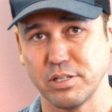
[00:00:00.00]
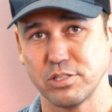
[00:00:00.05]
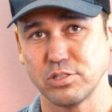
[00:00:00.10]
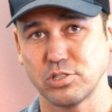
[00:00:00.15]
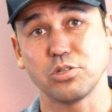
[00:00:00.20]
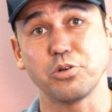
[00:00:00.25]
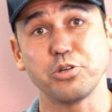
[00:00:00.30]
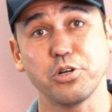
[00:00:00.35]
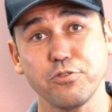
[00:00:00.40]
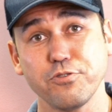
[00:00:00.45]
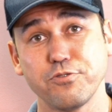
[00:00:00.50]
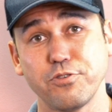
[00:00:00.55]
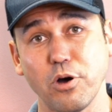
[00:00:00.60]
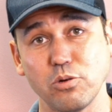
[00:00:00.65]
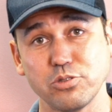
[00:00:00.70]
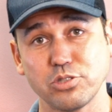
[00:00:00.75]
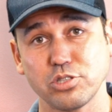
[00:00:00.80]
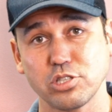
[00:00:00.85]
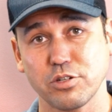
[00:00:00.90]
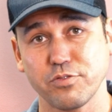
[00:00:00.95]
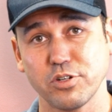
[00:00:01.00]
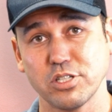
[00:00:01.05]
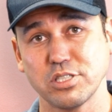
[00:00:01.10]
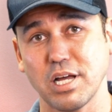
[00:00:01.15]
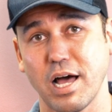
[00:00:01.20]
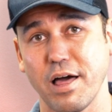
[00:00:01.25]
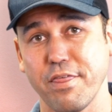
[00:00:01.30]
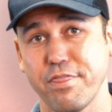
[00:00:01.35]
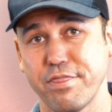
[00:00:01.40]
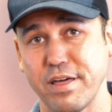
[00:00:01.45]
So your phone service
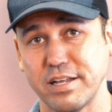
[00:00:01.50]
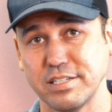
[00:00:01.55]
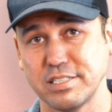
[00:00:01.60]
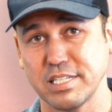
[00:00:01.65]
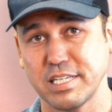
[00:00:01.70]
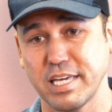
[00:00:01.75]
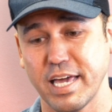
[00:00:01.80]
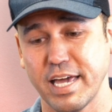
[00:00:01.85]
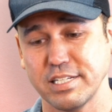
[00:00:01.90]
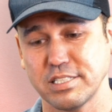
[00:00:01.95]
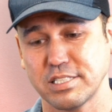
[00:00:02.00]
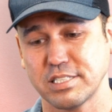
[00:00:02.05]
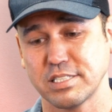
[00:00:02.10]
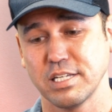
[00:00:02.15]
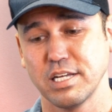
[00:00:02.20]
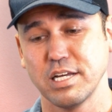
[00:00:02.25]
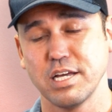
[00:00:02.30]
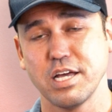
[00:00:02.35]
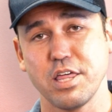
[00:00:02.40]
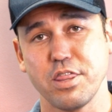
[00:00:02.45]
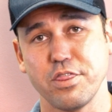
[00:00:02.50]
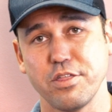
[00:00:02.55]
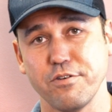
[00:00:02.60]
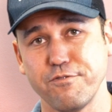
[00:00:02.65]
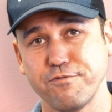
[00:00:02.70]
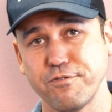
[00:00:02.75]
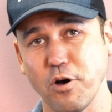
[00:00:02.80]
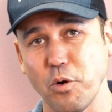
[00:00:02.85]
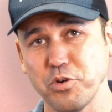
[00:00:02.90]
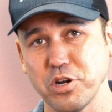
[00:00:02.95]
authenticates the
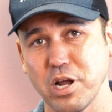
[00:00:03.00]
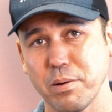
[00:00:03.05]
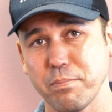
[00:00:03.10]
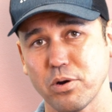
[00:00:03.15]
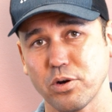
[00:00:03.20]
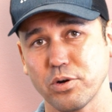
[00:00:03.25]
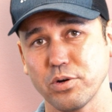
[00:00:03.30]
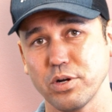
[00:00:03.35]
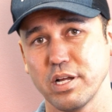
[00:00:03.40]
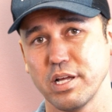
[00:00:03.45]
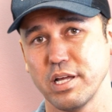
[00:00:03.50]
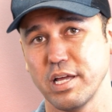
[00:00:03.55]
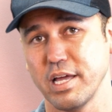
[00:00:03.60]
phone number